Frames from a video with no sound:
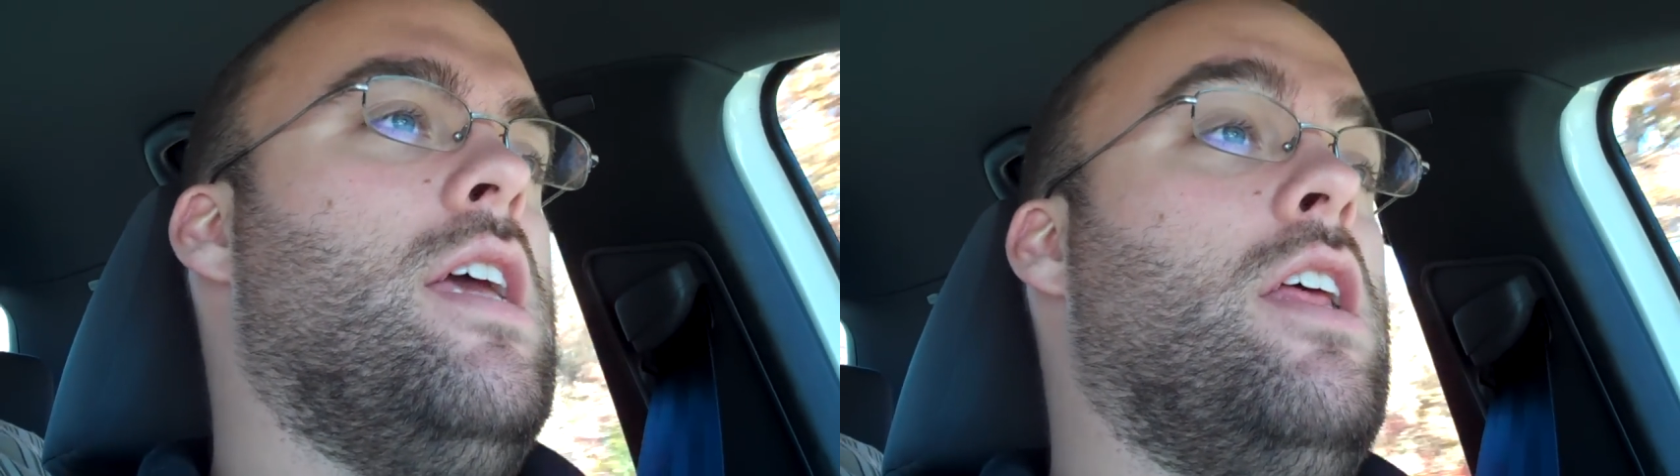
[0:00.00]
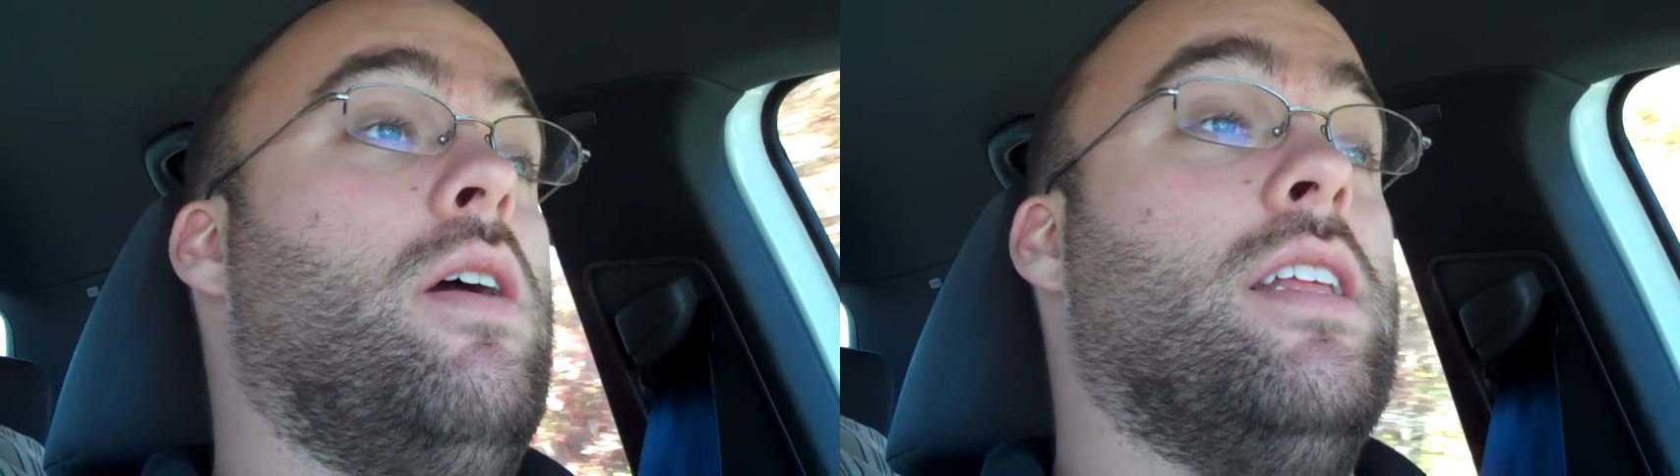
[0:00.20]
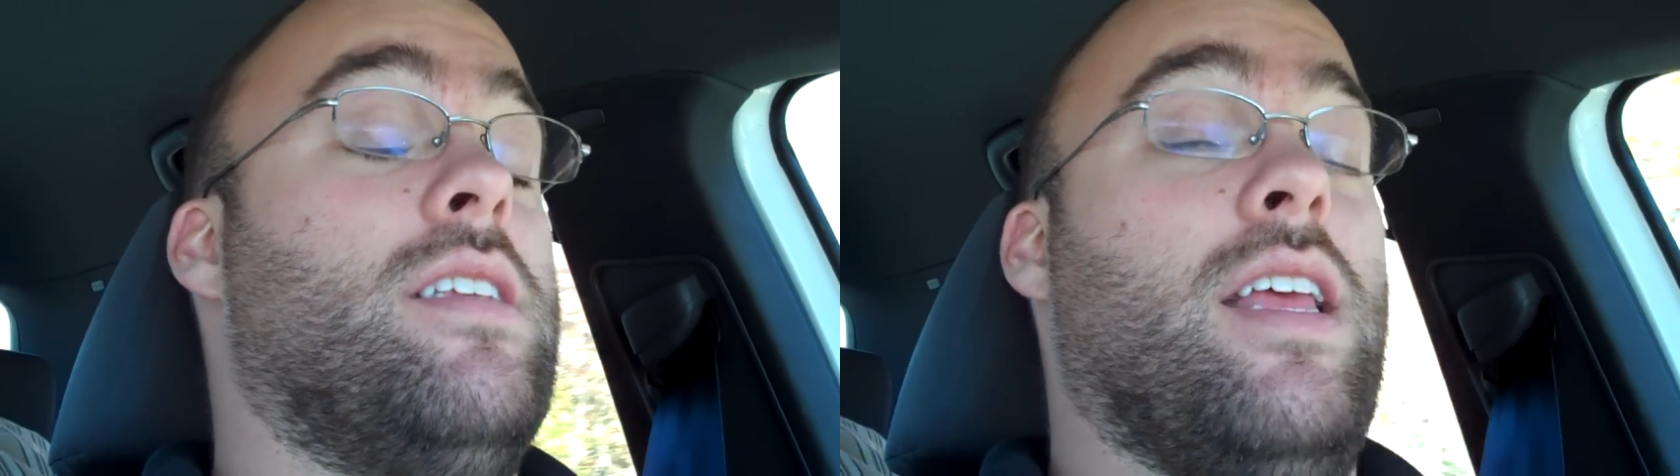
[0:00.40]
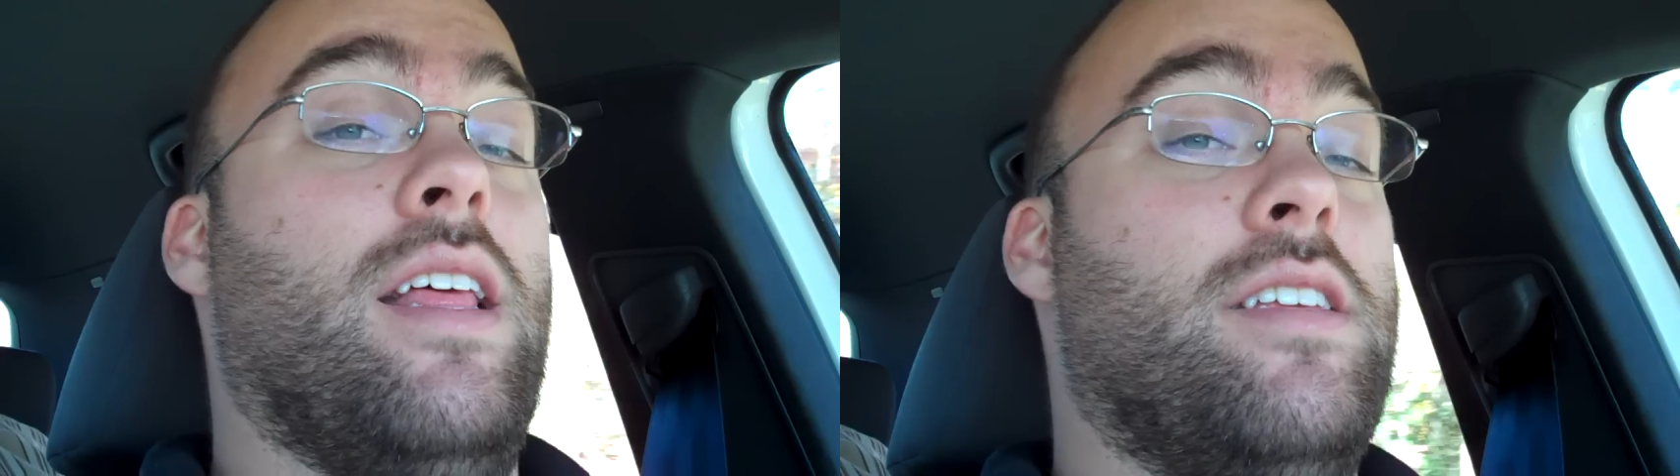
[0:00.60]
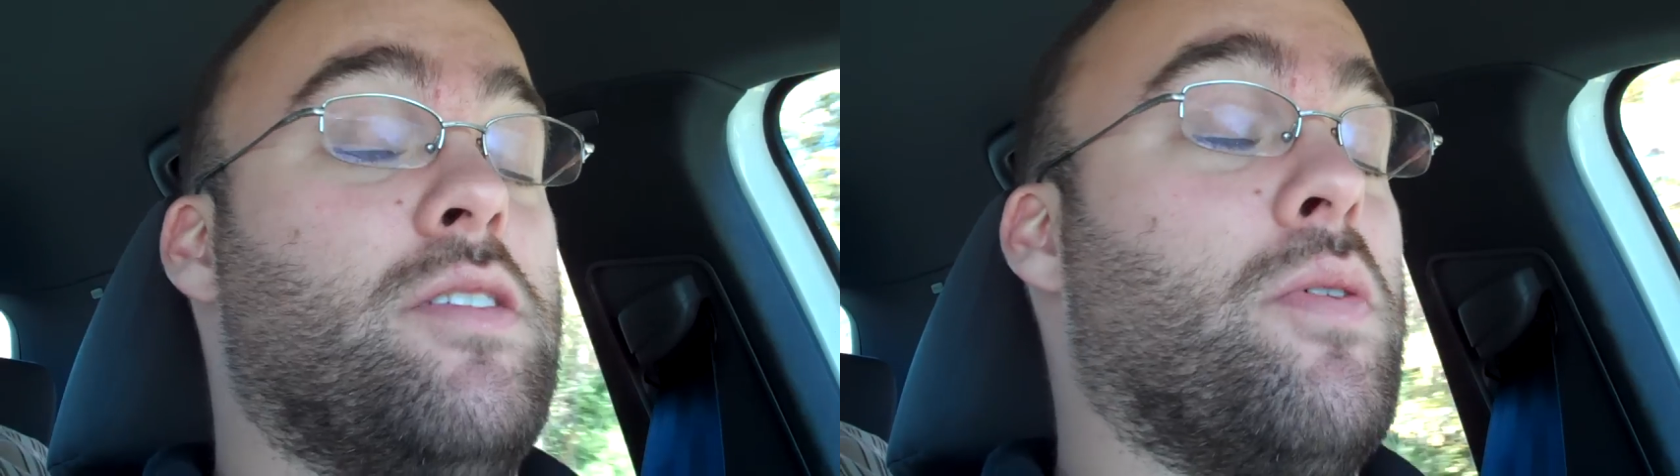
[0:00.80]
you know it's
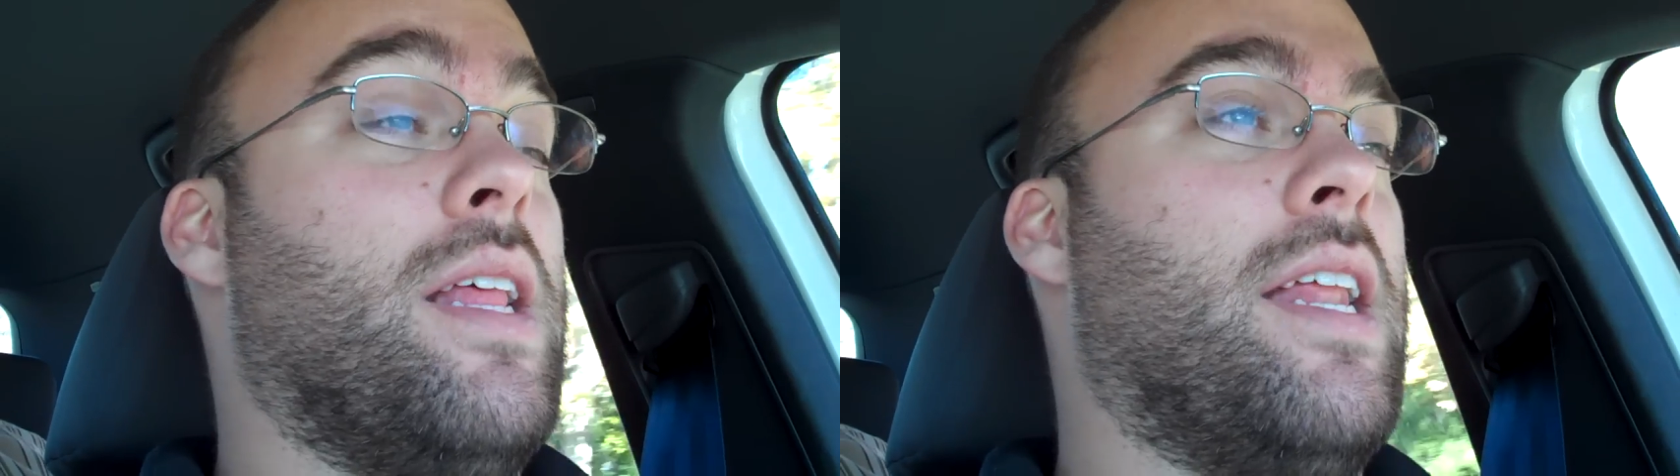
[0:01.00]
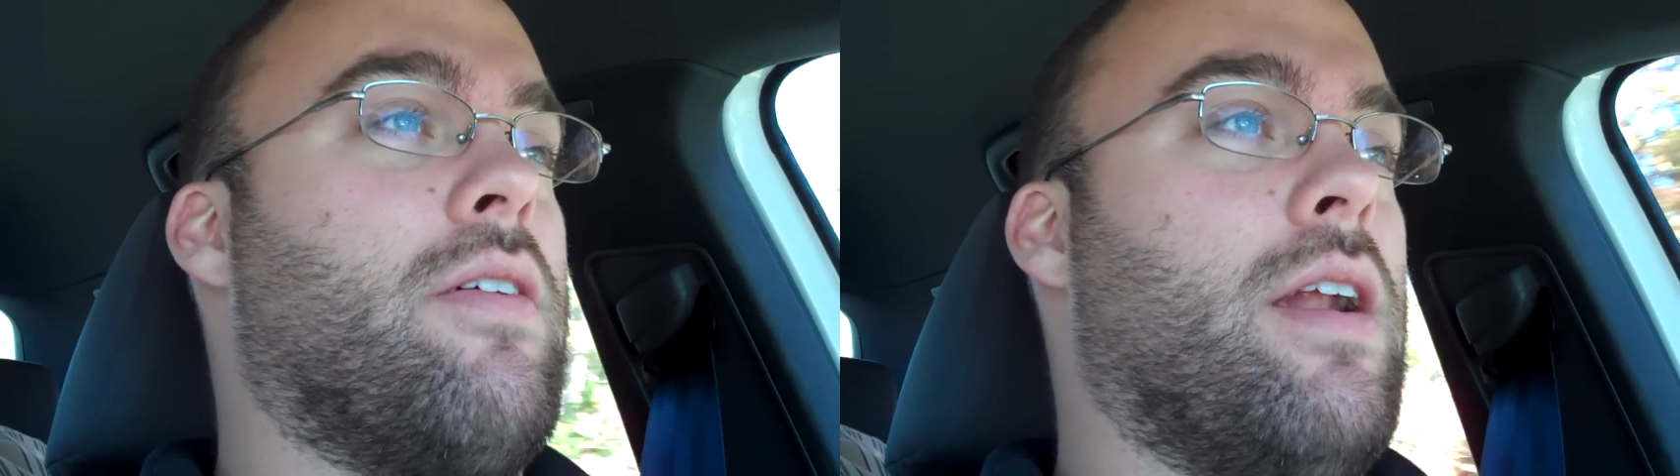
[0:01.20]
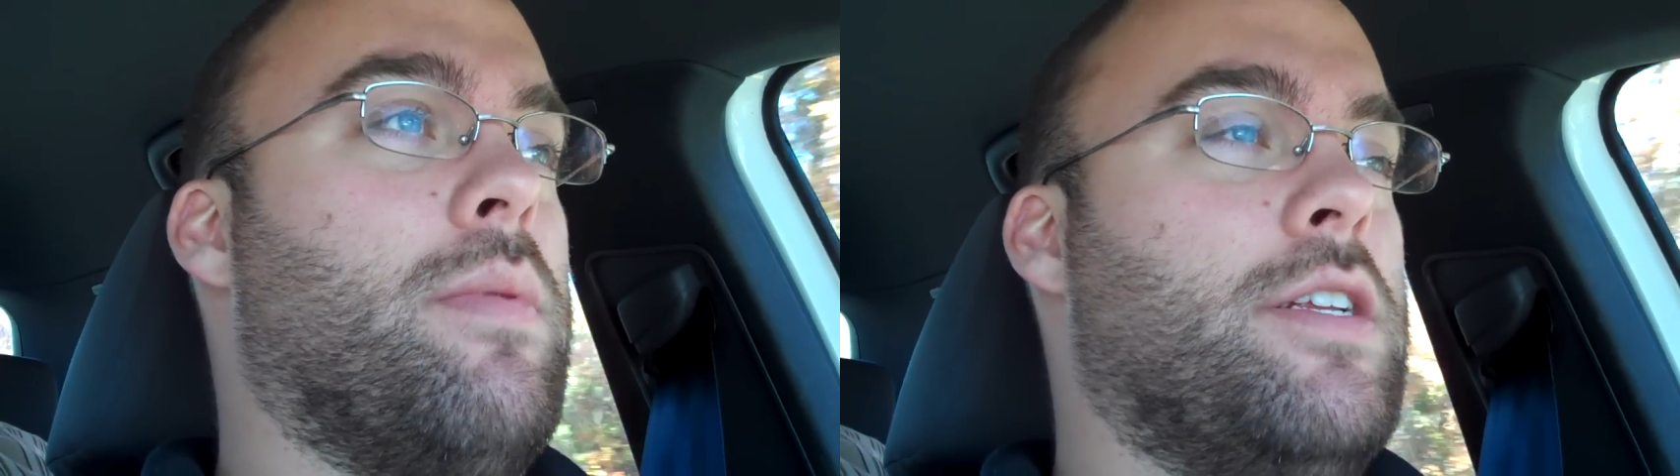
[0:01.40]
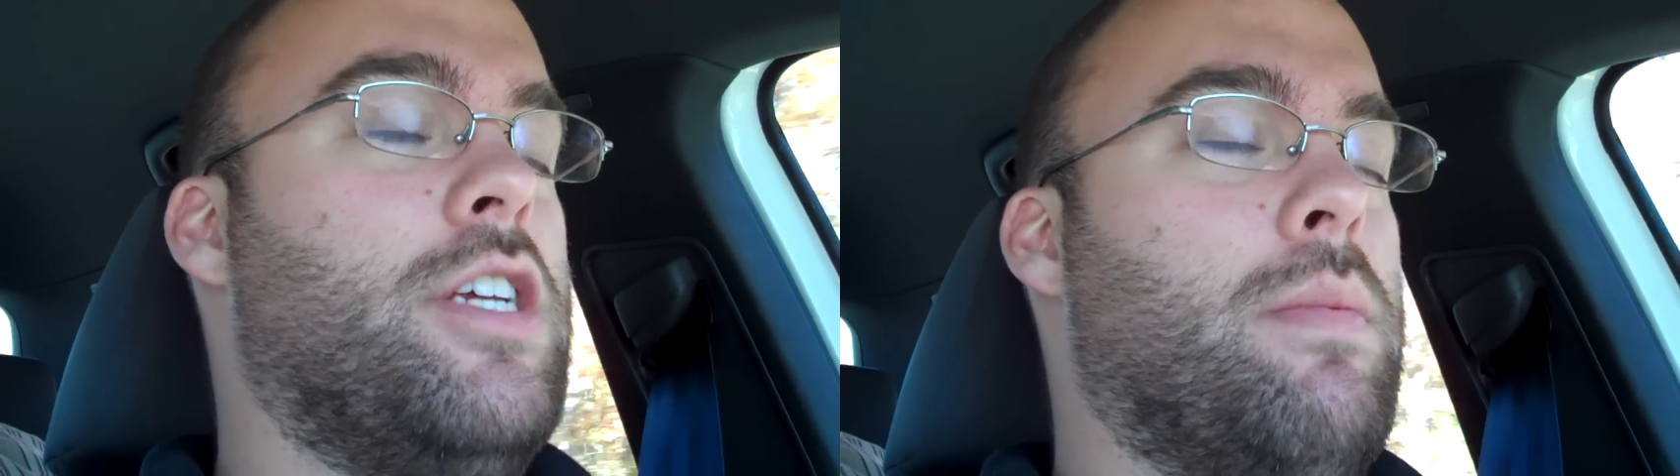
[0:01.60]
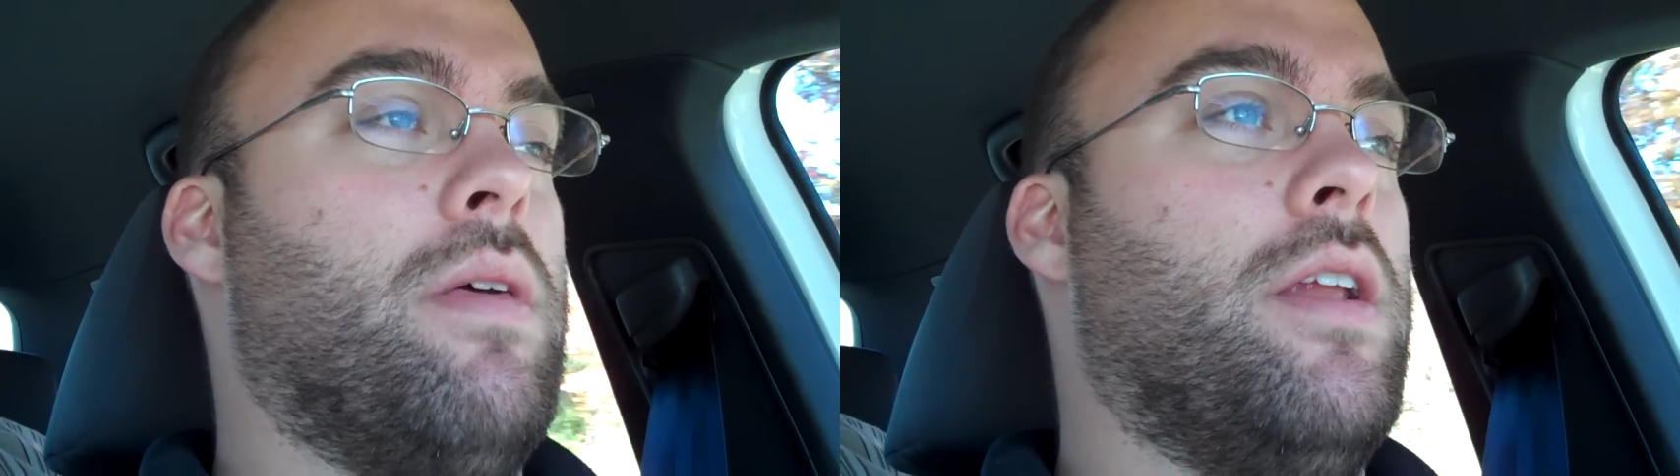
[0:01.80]
it's just really an incredibly
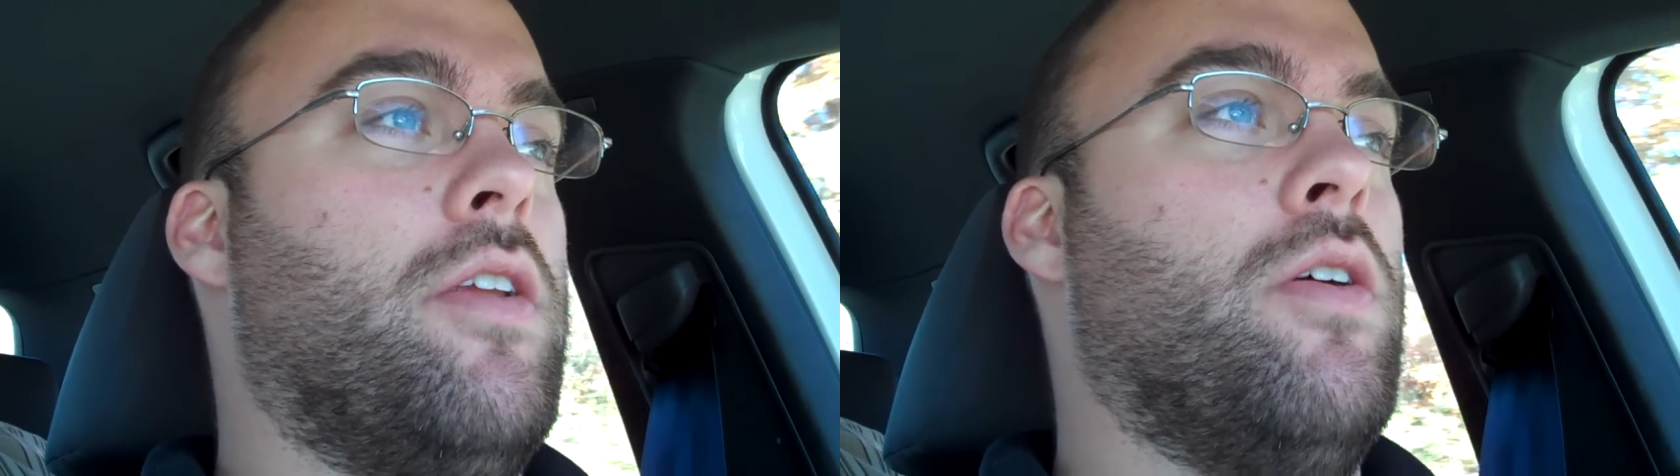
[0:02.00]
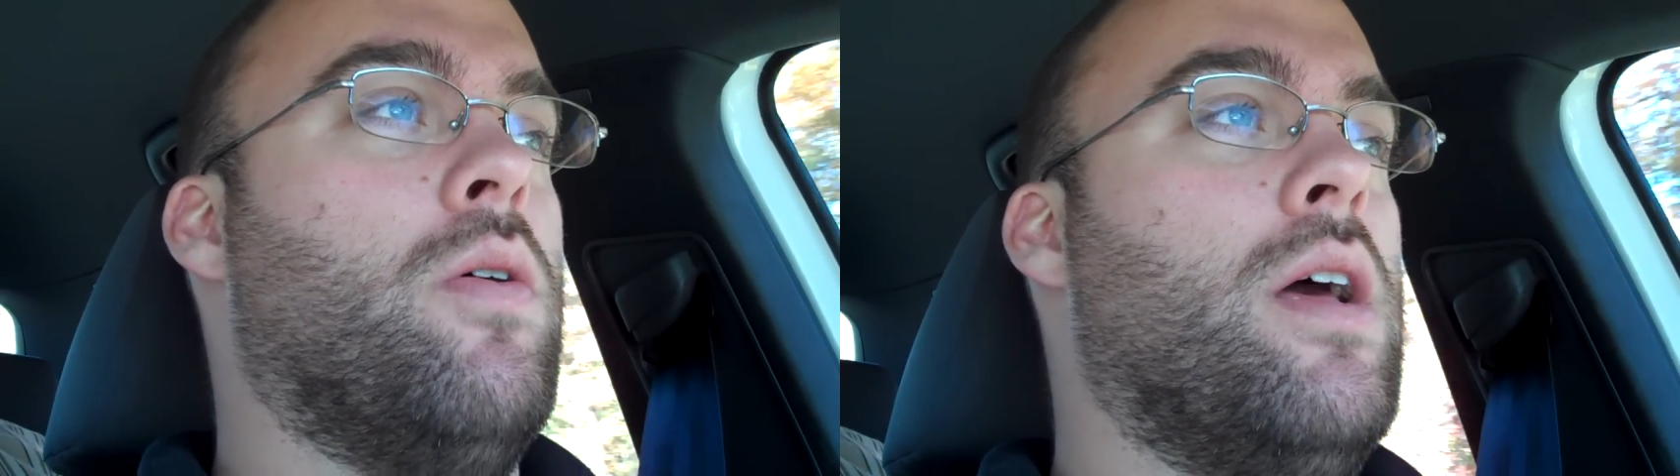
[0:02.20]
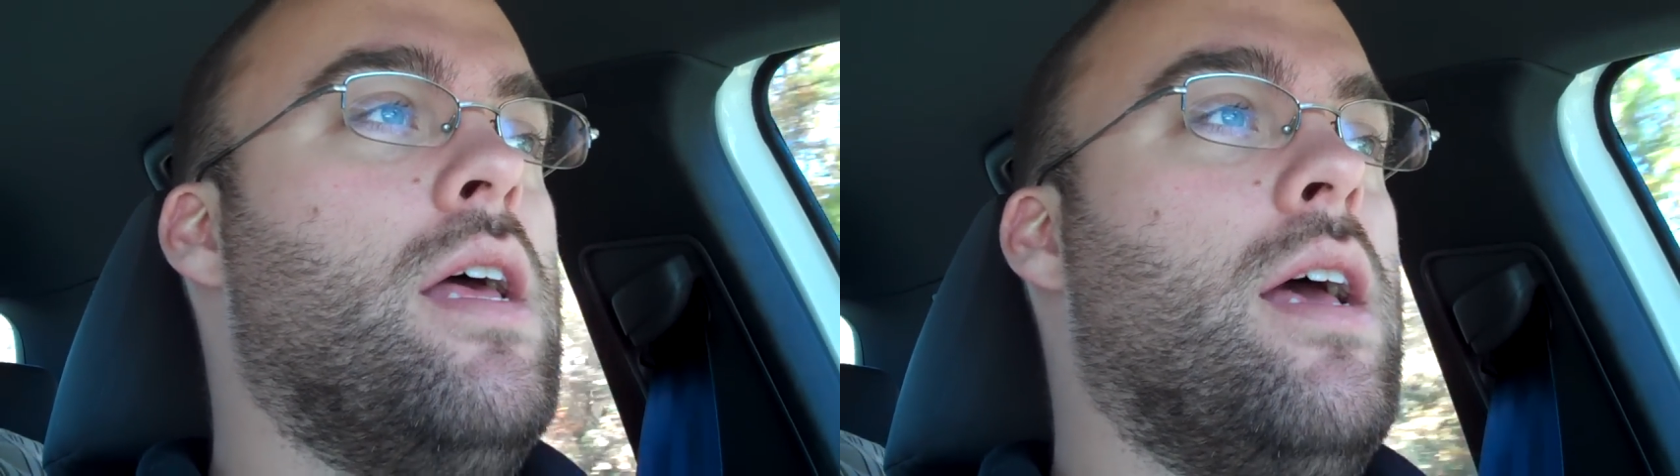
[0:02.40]
cheap thing to do.